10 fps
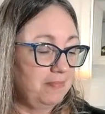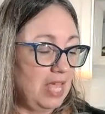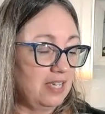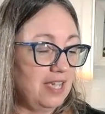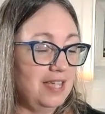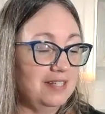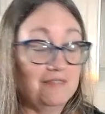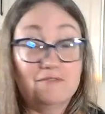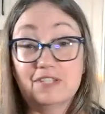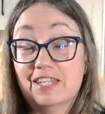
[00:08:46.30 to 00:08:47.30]
case of
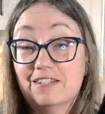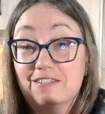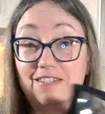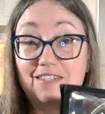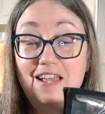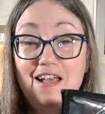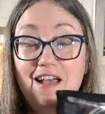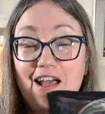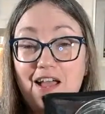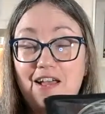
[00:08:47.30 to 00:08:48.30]
needles.
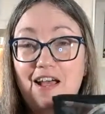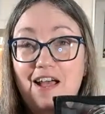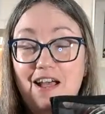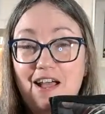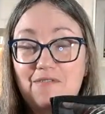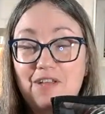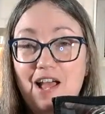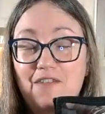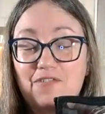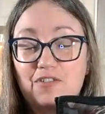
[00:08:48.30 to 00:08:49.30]
I will
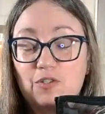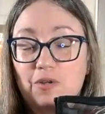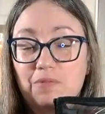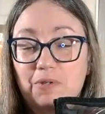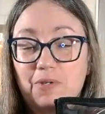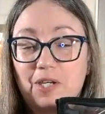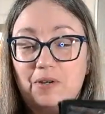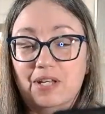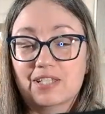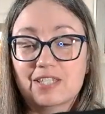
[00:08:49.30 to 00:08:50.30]
have to sort through here
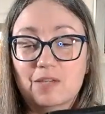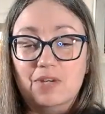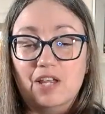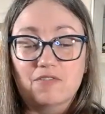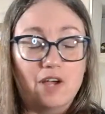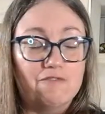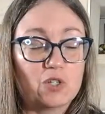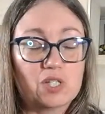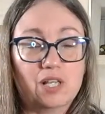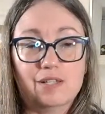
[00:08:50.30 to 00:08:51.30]
and see what I've got for
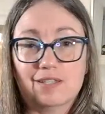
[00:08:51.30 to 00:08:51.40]
sizes.